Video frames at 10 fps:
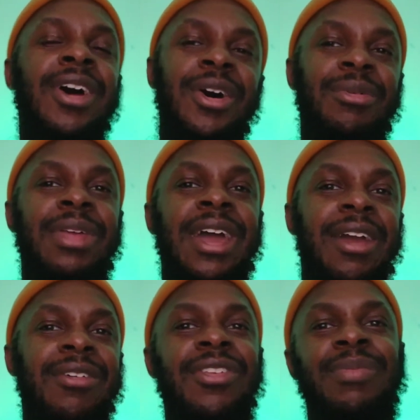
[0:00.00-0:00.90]
oh,
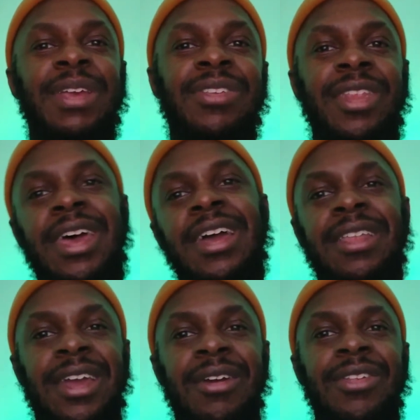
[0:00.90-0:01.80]
that character's based on
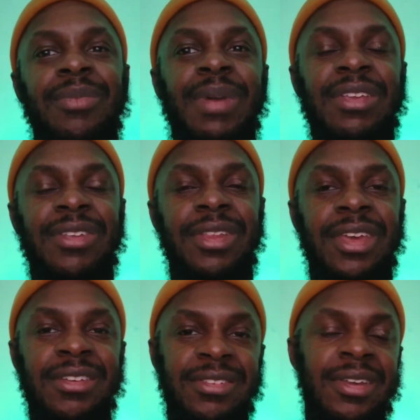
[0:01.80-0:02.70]
that character's based
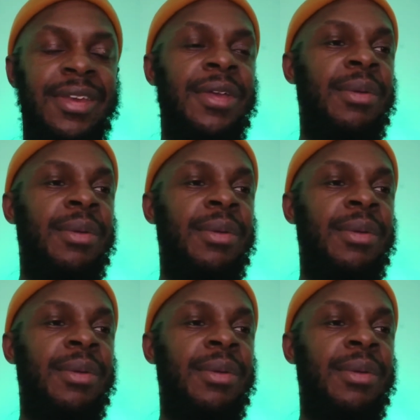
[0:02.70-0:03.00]
on this.